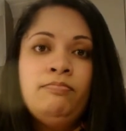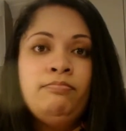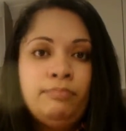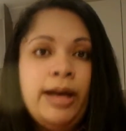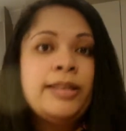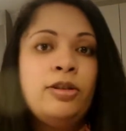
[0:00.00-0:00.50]

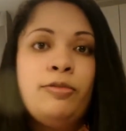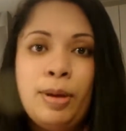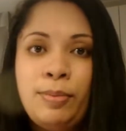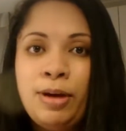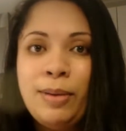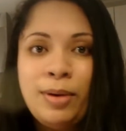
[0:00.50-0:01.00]
basket of my
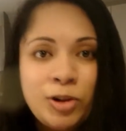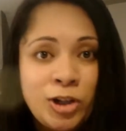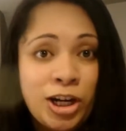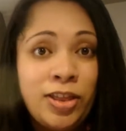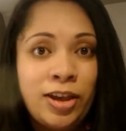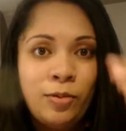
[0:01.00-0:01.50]
pram. I was
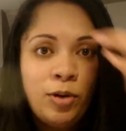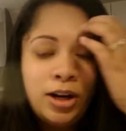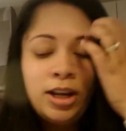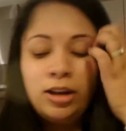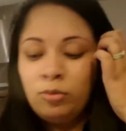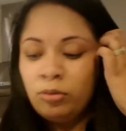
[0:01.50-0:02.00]
trying to think of what
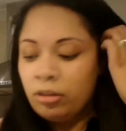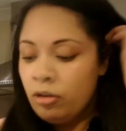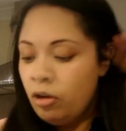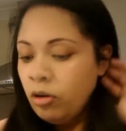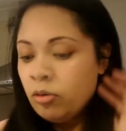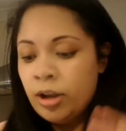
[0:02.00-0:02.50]
it was
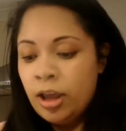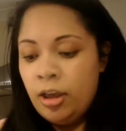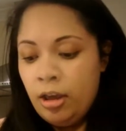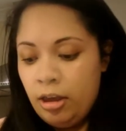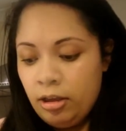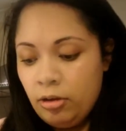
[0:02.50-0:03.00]
called.
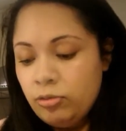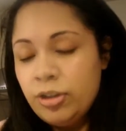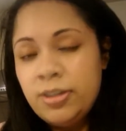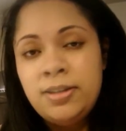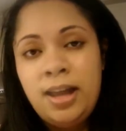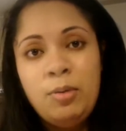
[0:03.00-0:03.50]
So I'll
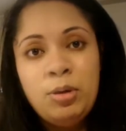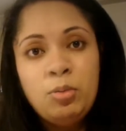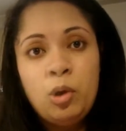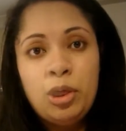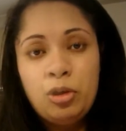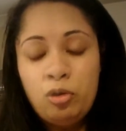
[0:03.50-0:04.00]
just start with
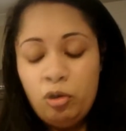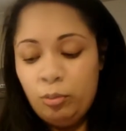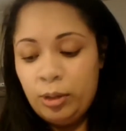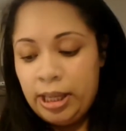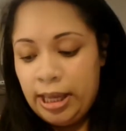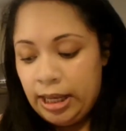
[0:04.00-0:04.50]
what's
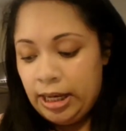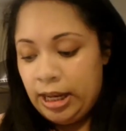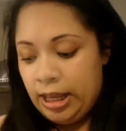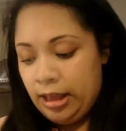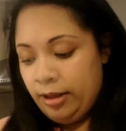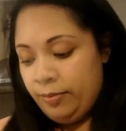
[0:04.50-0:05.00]
normally in
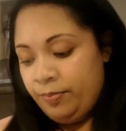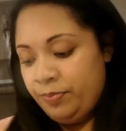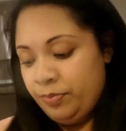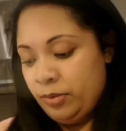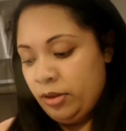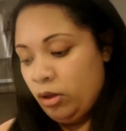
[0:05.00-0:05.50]
here.
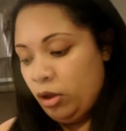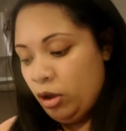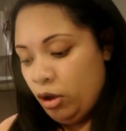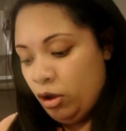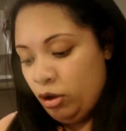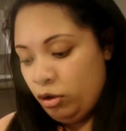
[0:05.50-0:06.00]

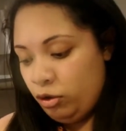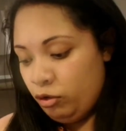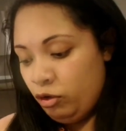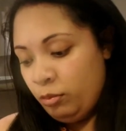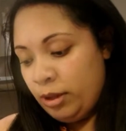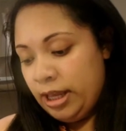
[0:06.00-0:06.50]
So
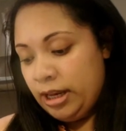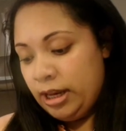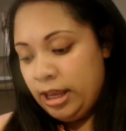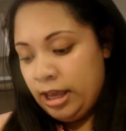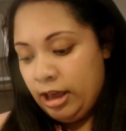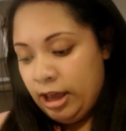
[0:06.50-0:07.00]
normally in
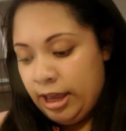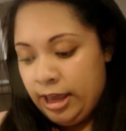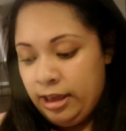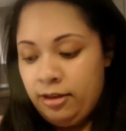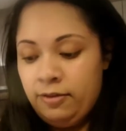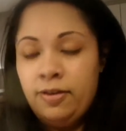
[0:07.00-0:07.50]
here I
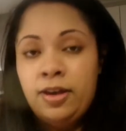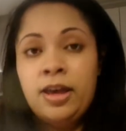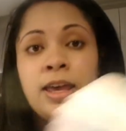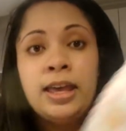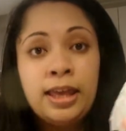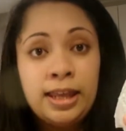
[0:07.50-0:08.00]
have
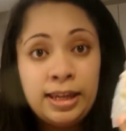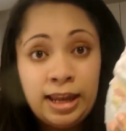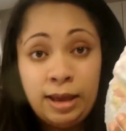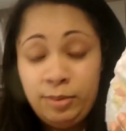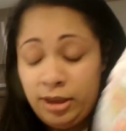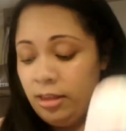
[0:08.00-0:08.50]

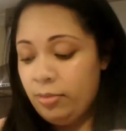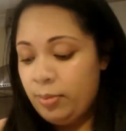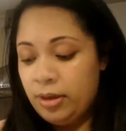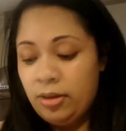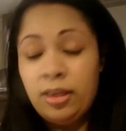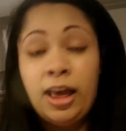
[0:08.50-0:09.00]
nappies
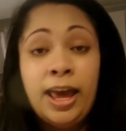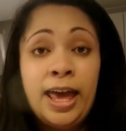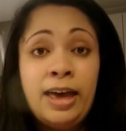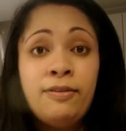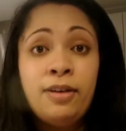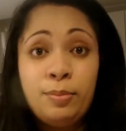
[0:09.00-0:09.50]
because I
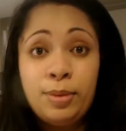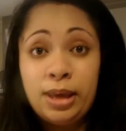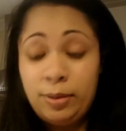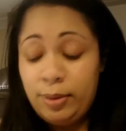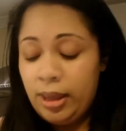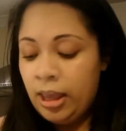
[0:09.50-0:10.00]
have a
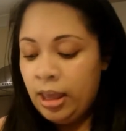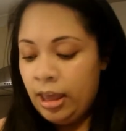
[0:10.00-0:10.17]
baby.